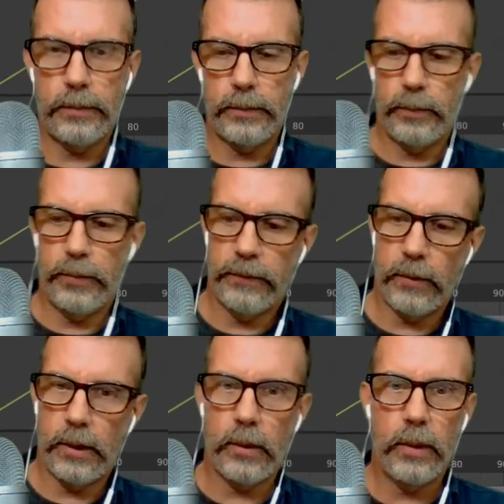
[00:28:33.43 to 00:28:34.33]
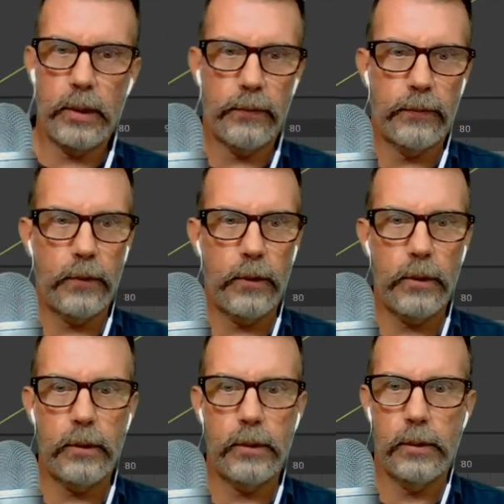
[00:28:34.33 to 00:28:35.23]
before I go any
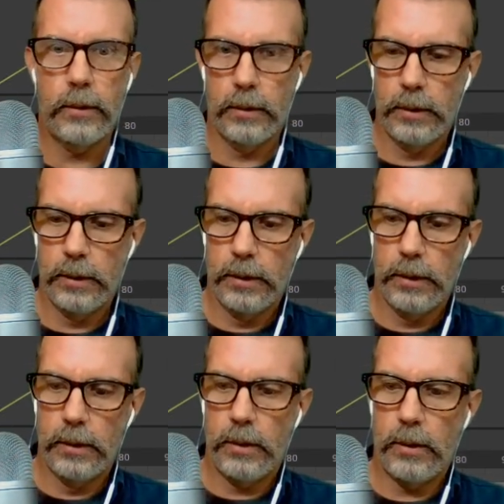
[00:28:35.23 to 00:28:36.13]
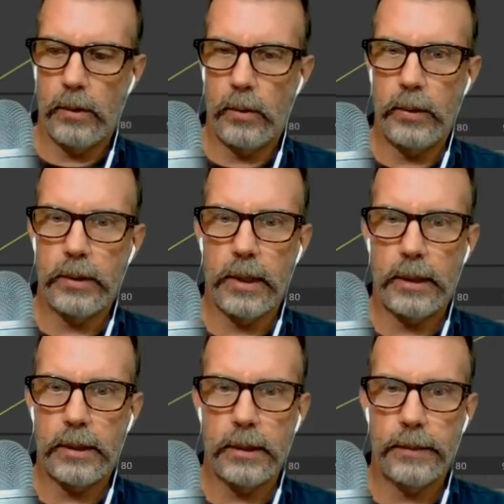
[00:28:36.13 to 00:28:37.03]
further. Always like to